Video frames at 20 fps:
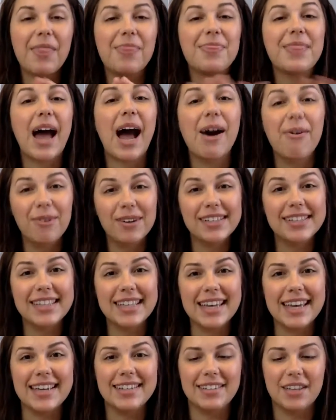That one's
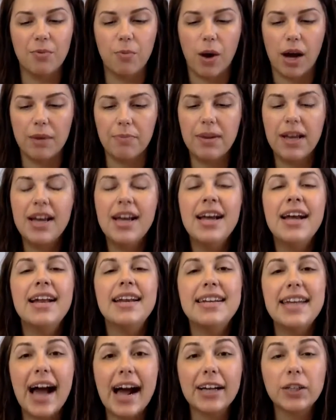the easy one.
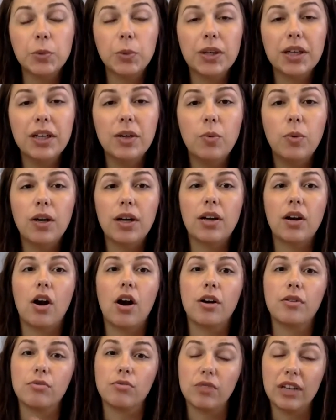Next, we're going to work
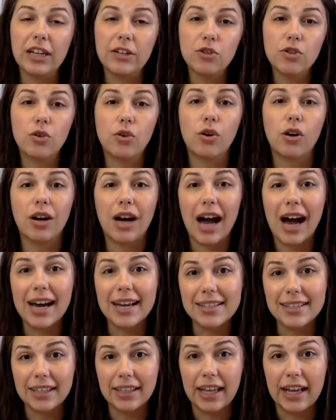on regional or
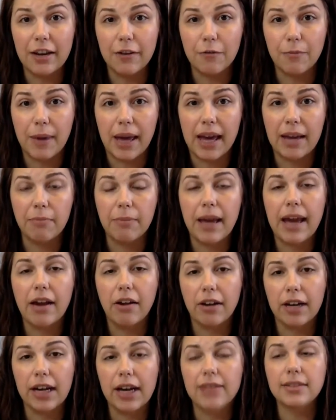isolative pain
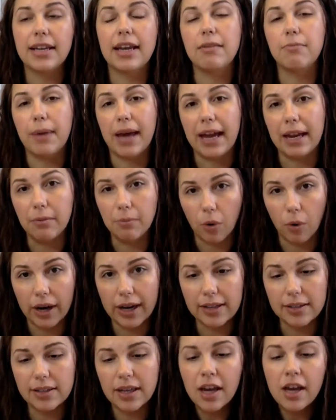areas and pain
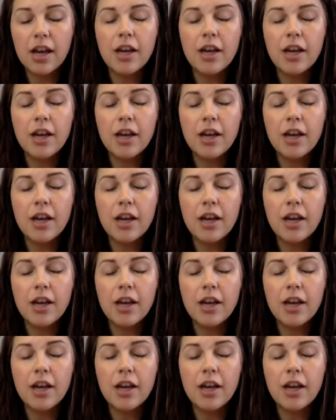points.